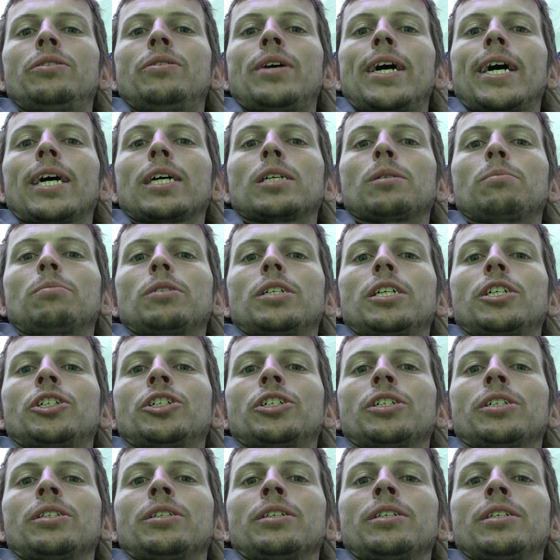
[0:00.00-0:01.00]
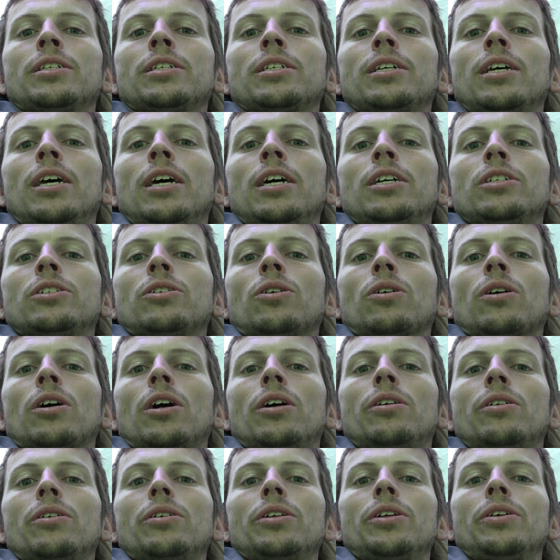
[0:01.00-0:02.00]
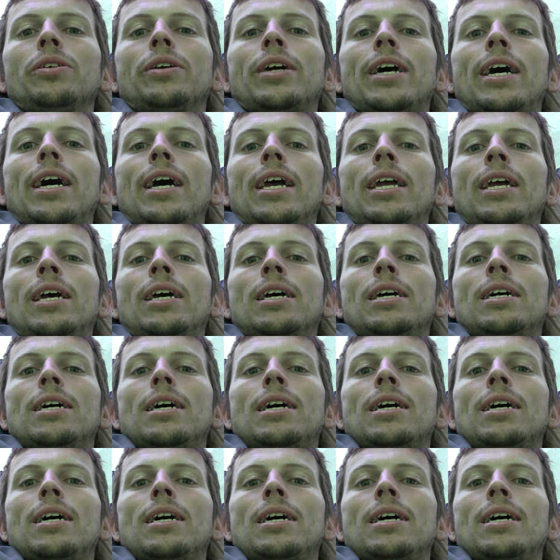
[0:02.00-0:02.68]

expeditions.co.uk